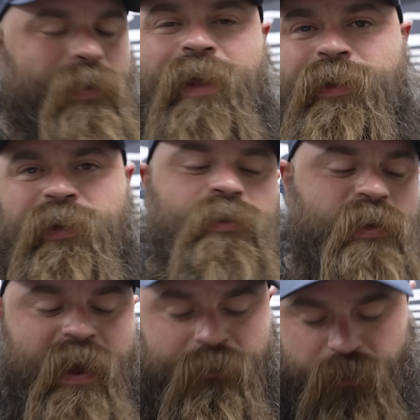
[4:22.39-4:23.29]
it
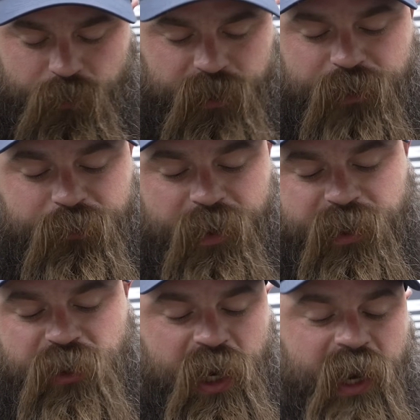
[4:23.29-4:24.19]
doesn't ever really
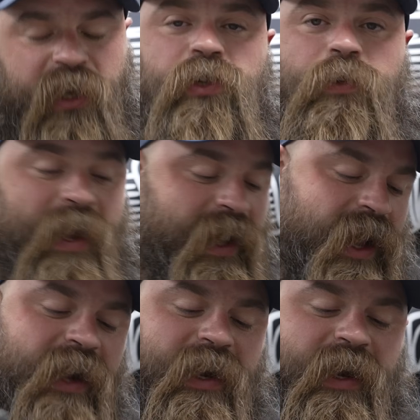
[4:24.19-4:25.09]
fucking change. It
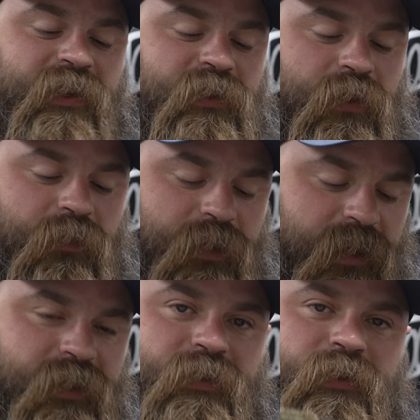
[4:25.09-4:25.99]
kind of needs to
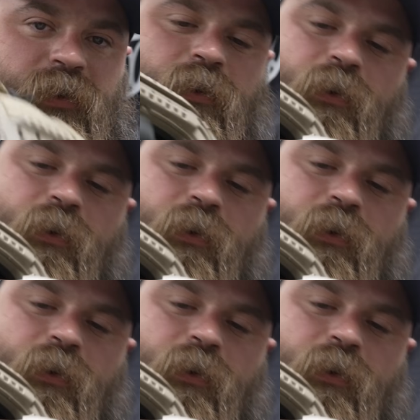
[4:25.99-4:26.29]
because